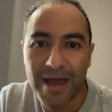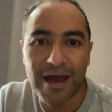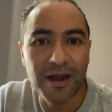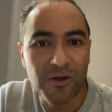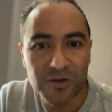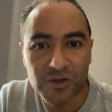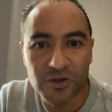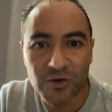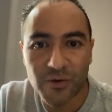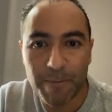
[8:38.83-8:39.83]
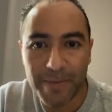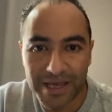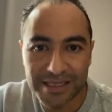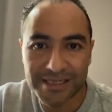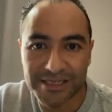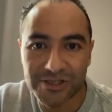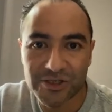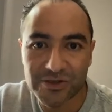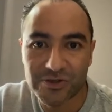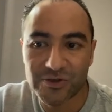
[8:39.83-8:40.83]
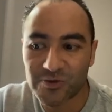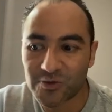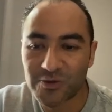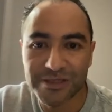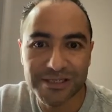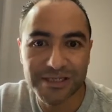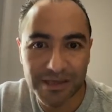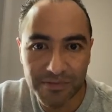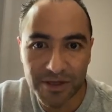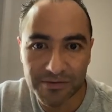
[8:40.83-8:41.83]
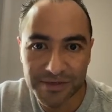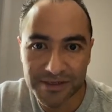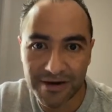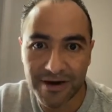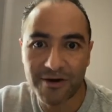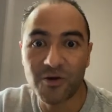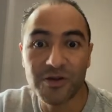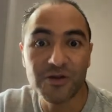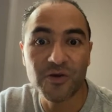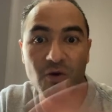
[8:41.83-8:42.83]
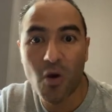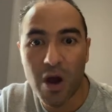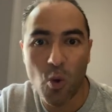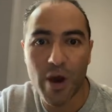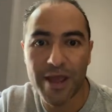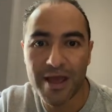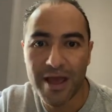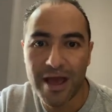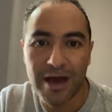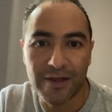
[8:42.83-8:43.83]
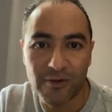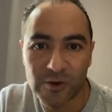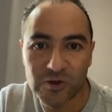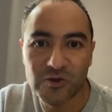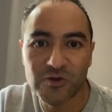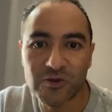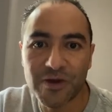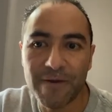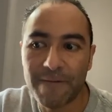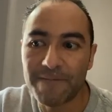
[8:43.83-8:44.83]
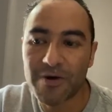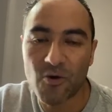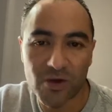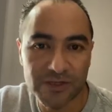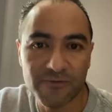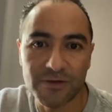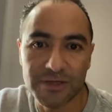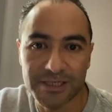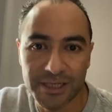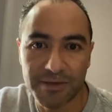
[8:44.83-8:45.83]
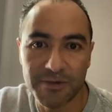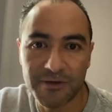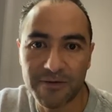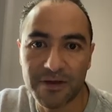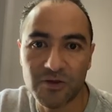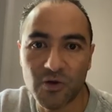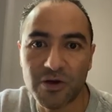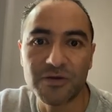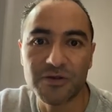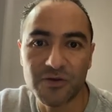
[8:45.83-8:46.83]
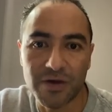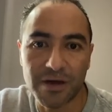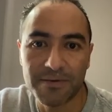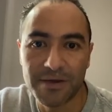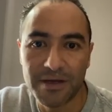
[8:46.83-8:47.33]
and also pay attention to the symptoms that are going to go away and also to the restful sleep that you are going to have.